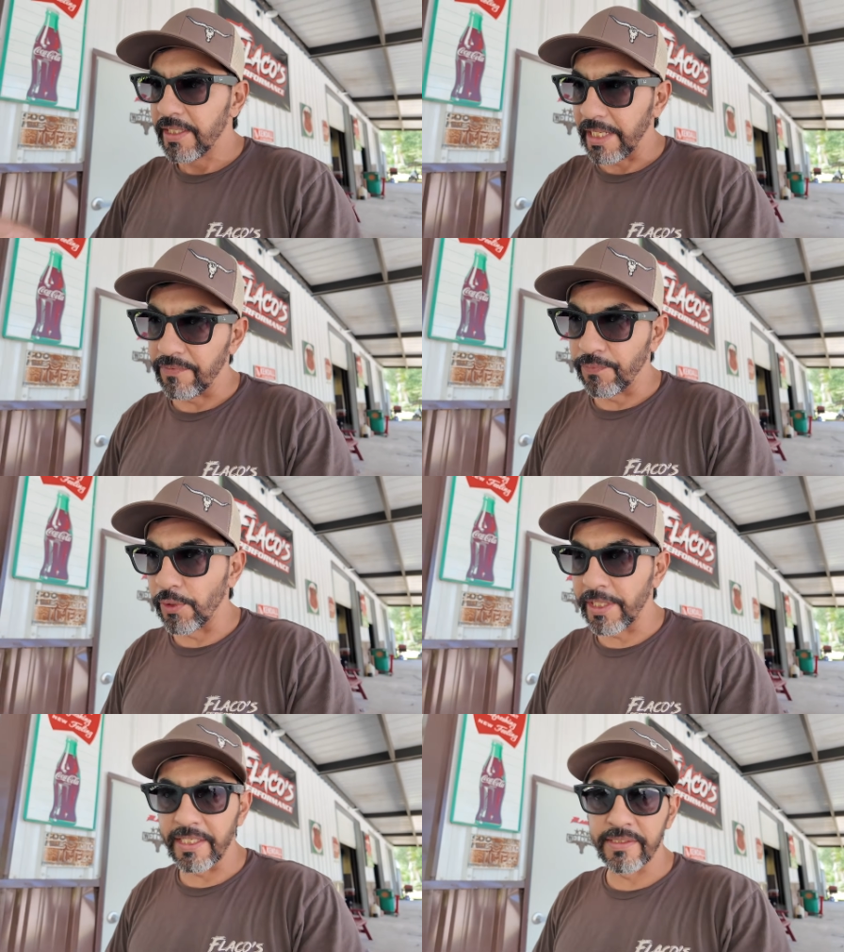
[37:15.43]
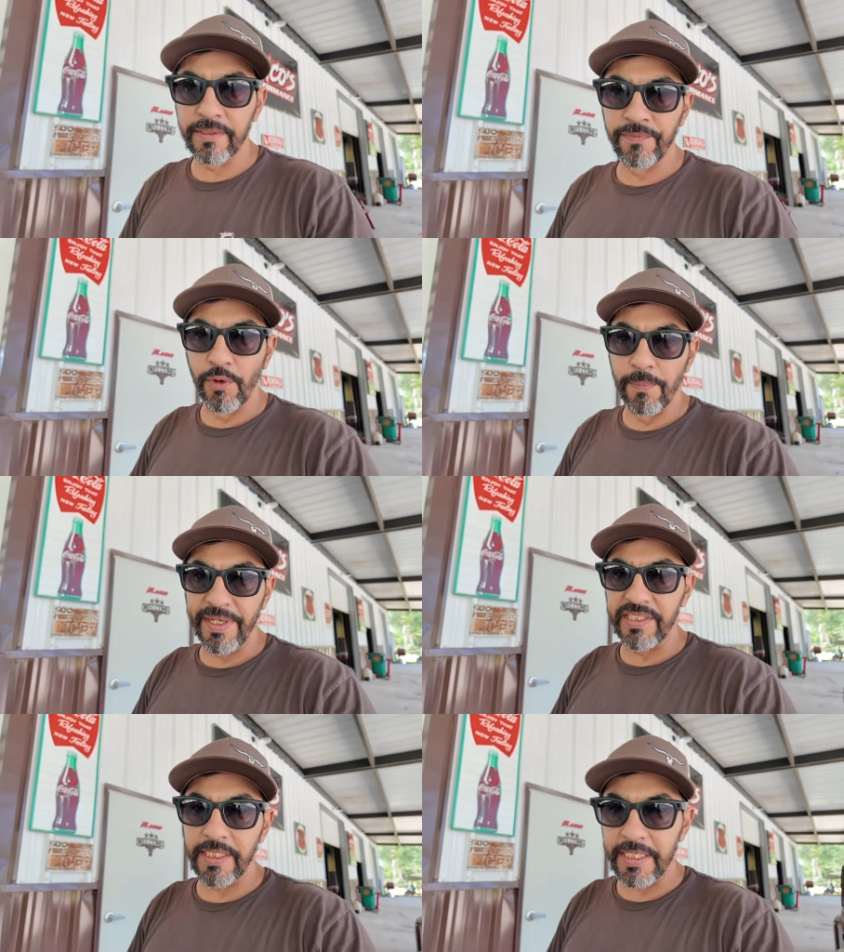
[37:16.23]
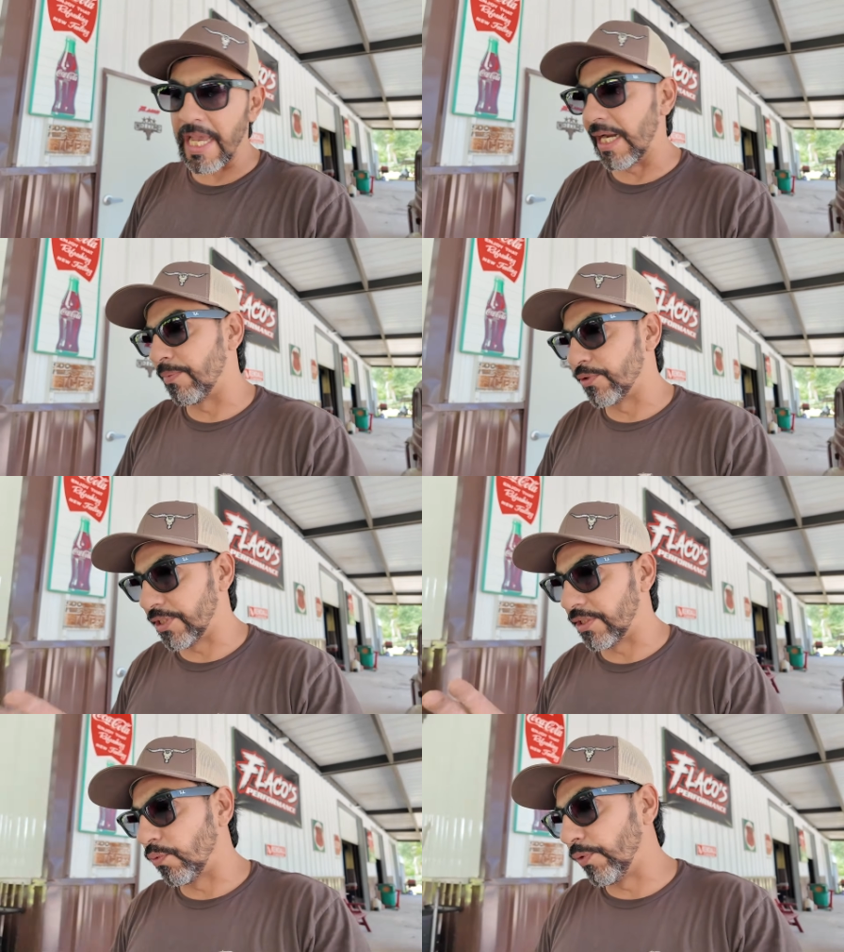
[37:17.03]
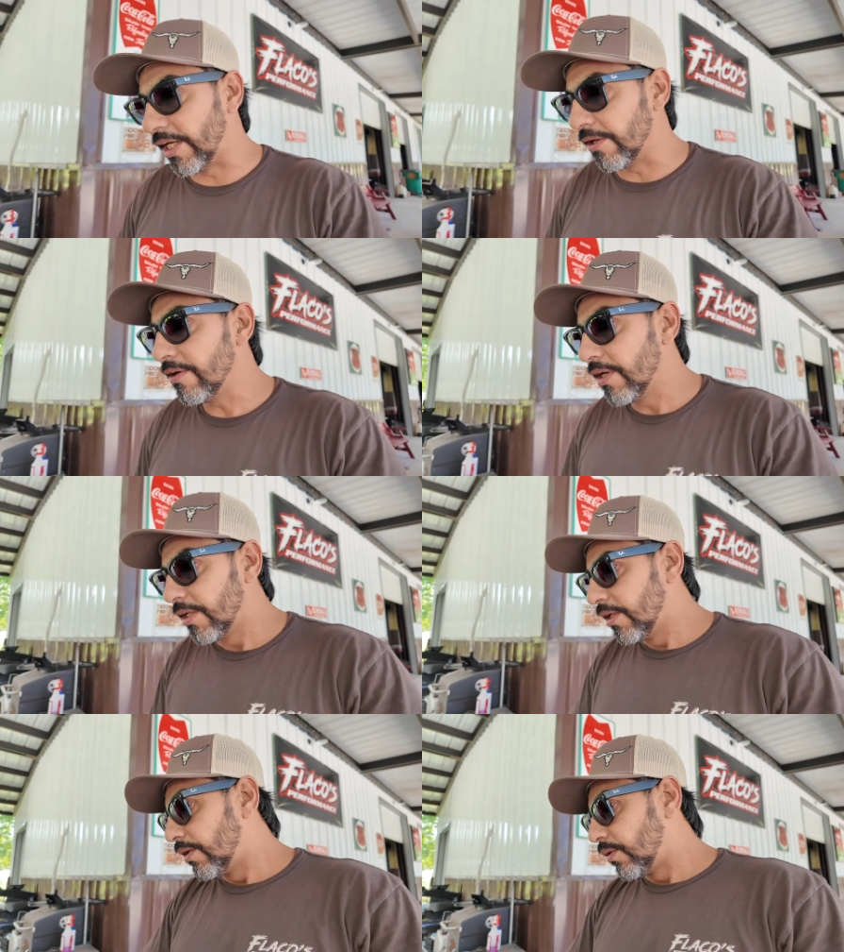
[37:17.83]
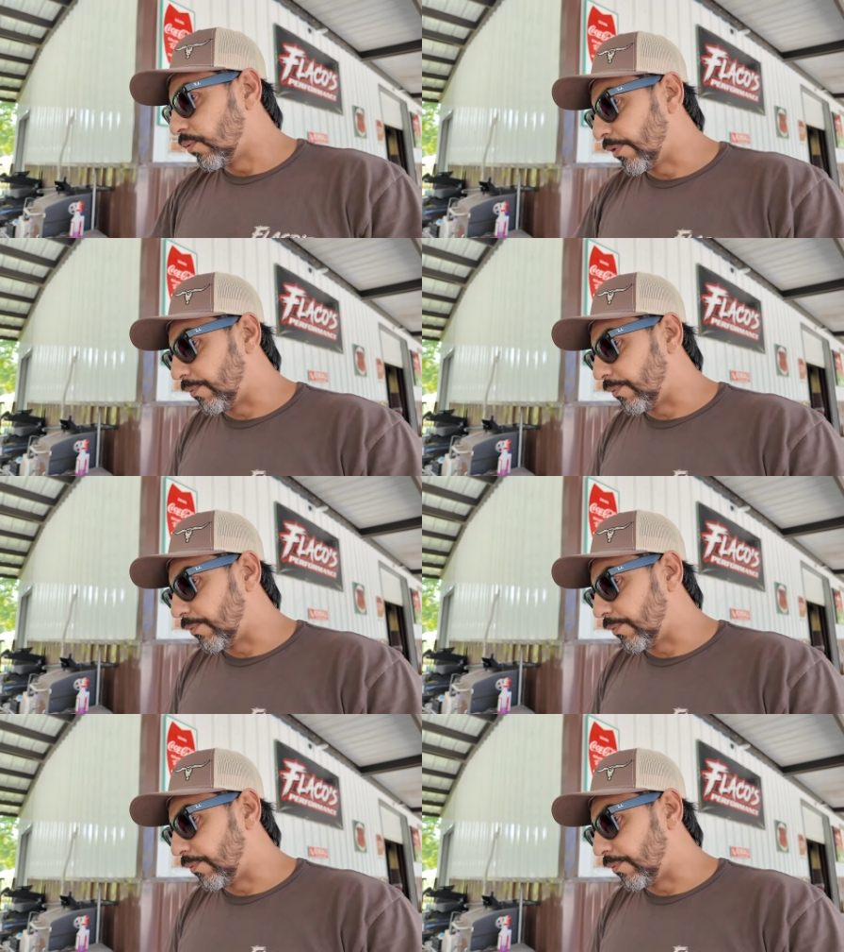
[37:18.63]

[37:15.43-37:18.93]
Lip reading: and 4-piston calipers in the rear. We